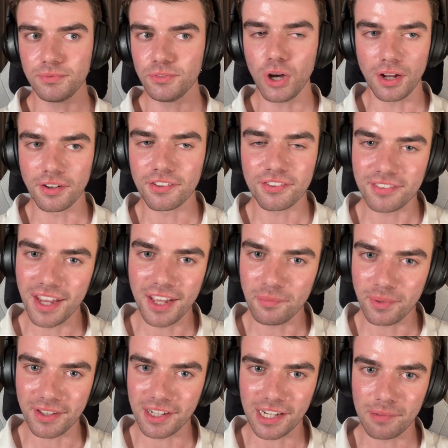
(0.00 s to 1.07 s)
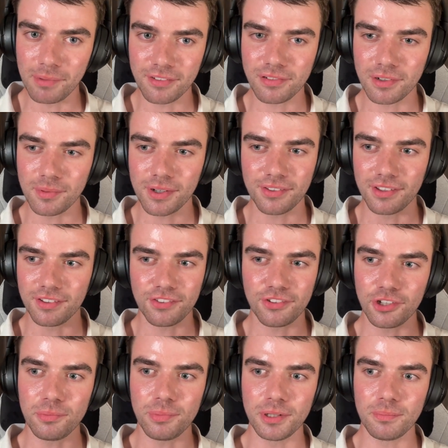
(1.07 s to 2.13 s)
not understand where they're coming from because it's
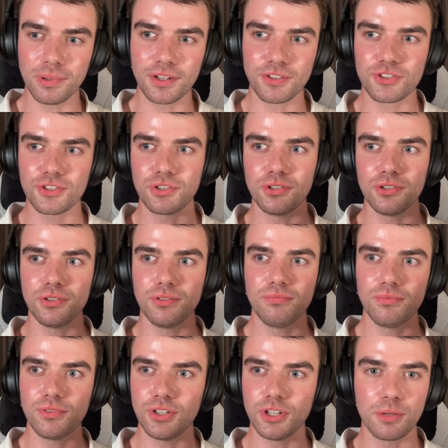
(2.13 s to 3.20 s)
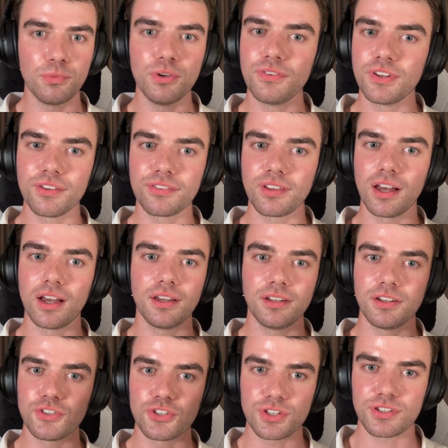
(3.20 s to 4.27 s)
stupid, but to, move it
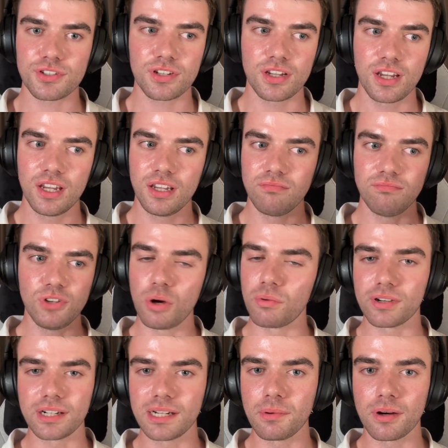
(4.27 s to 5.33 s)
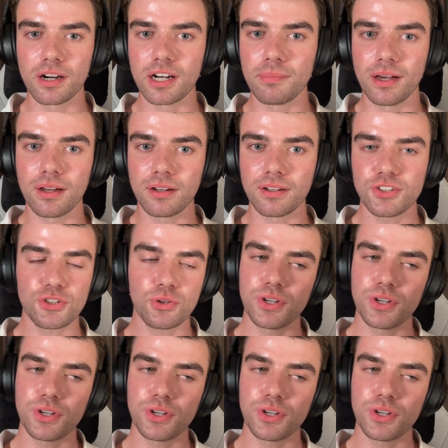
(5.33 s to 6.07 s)
aside and just not really worry about it.